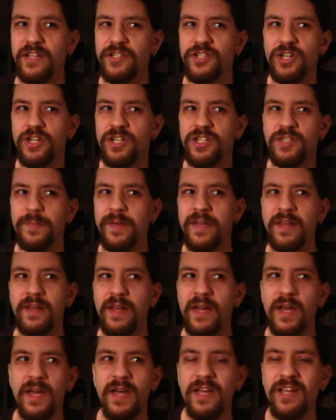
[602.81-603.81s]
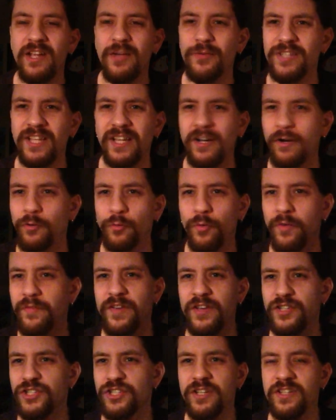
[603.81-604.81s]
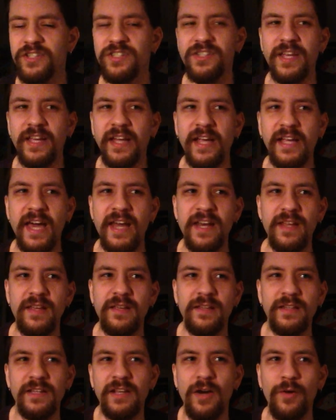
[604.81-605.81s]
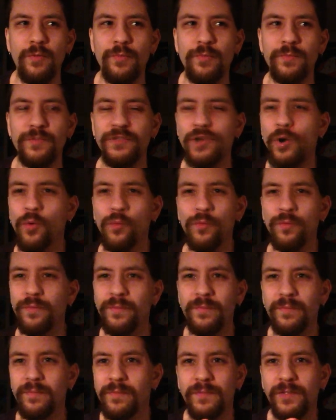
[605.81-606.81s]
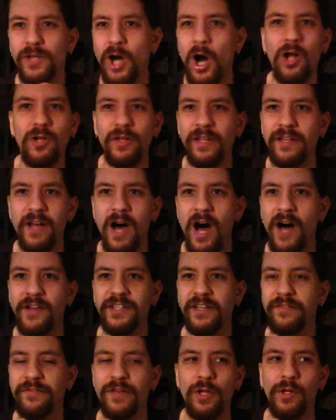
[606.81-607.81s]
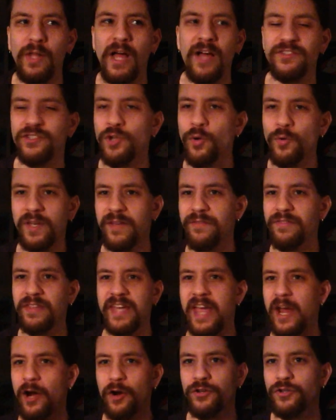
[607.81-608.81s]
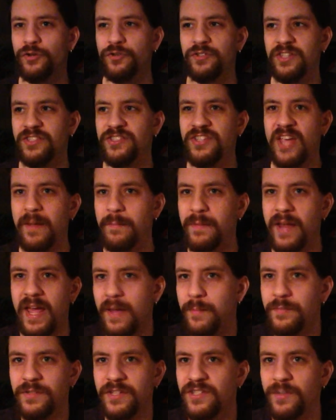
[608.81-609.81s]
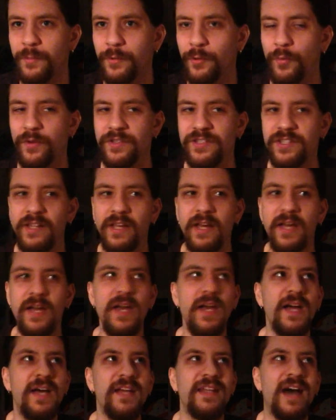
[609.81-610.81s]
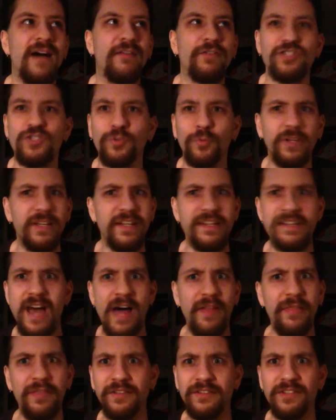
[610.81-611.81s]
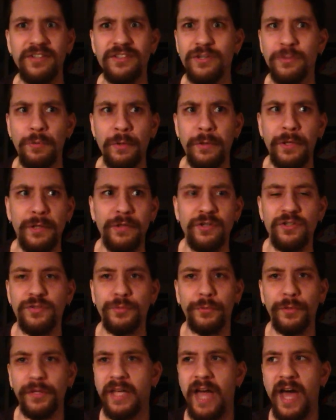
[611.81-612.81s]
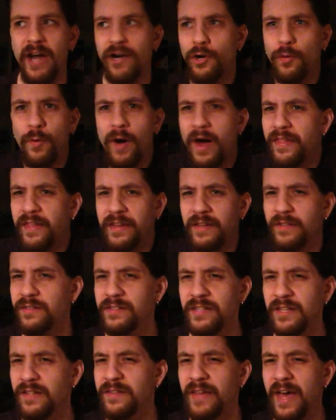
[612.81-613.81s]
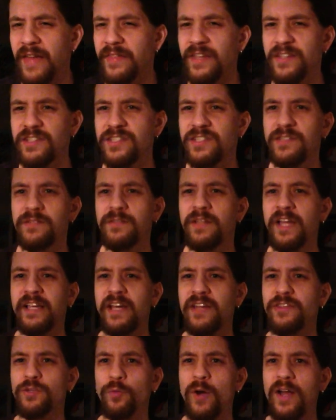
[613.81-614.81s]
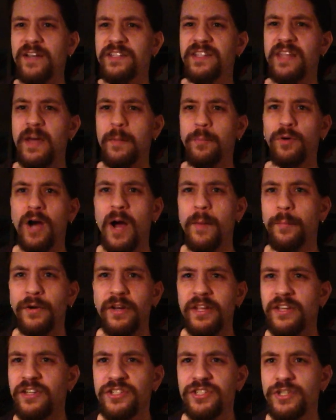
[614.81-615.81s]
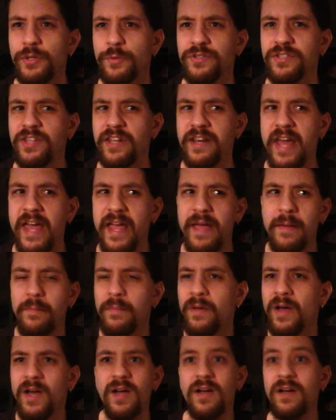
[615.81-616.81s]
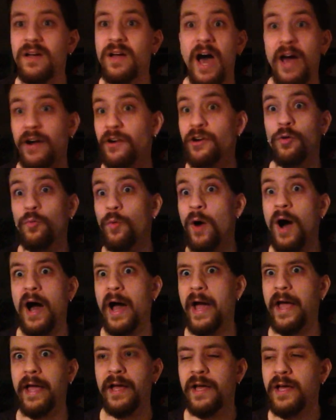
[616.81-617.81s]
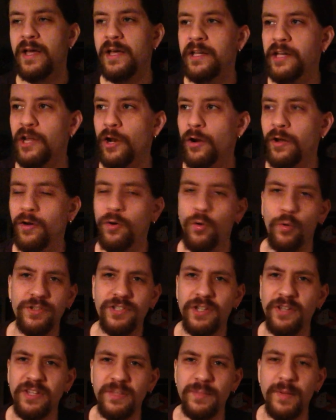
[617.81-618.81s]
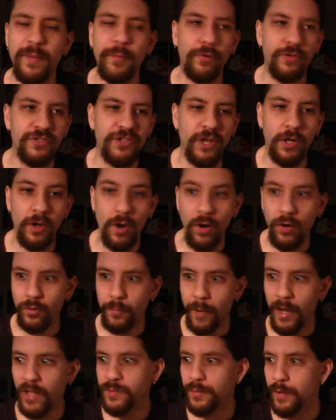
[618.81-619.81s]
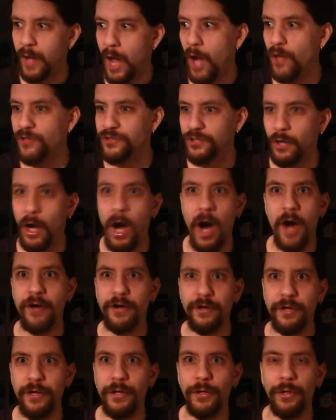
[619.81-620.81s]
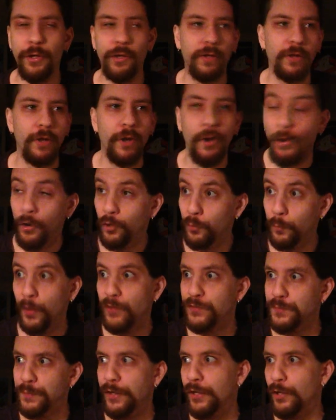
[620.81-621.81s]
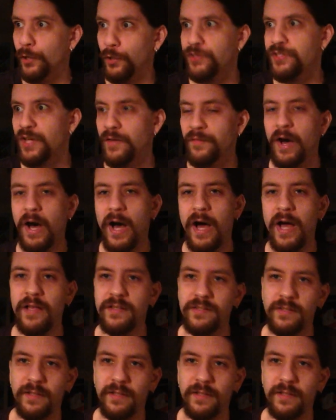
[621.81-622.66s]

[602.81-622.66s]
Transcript: It should have just been, it was like a revisionist thing. It kind of, you know, don't call it Haunting of Hill House. Don't give the characters the same names as some of the ones in the novel. It's really nothing to do with it. There's really, I don't know why they did that. They just like got the rights to that property and just used the name. I don't know why. You know, and of course all these people are saying, oh, it reminds me of House on Haunted Hill, and reminds me of Hills Have Eyes.